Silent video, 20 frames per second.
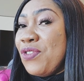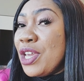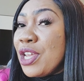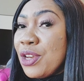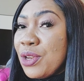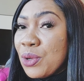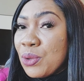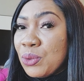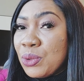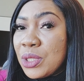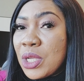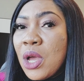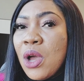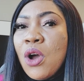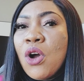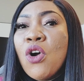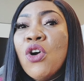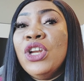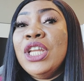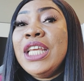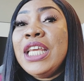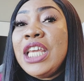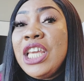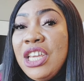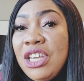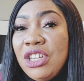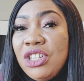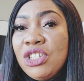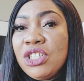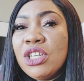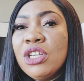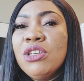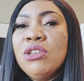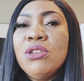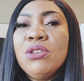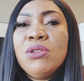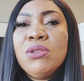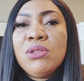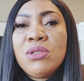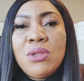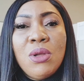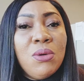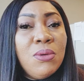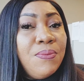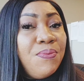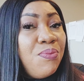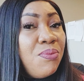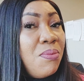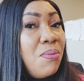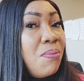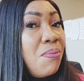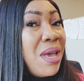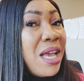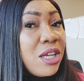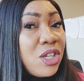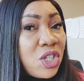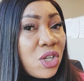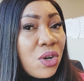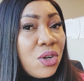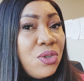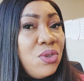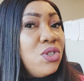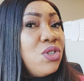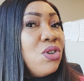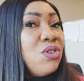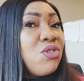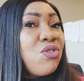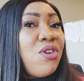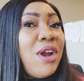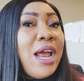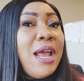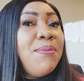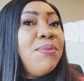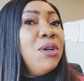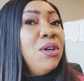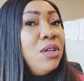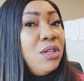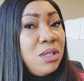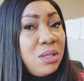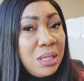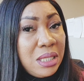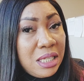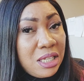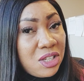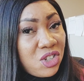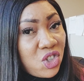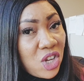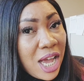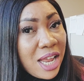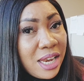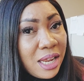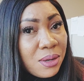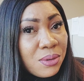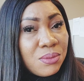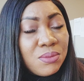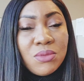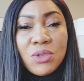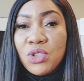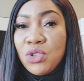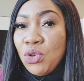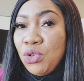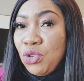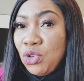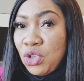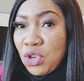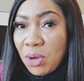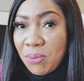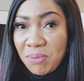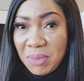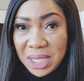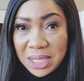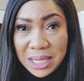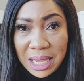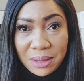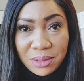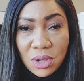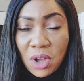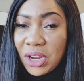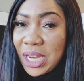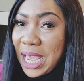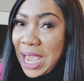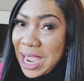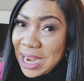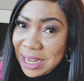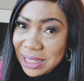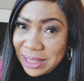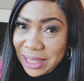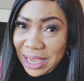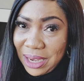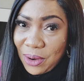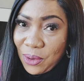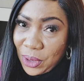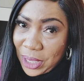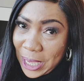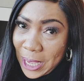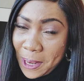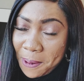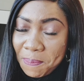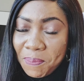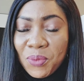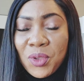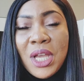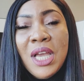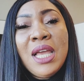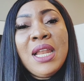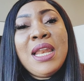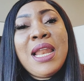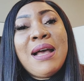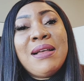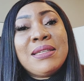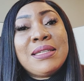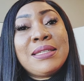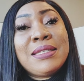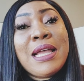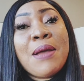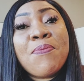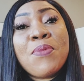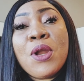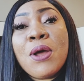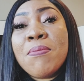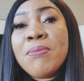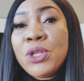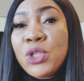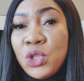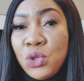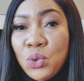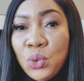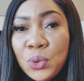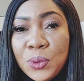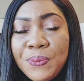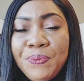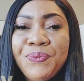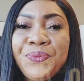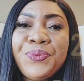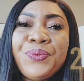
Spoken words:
videos on each. So make sure you subscribe to this channel so you don't miss out on anything, okay? Now, step number 2,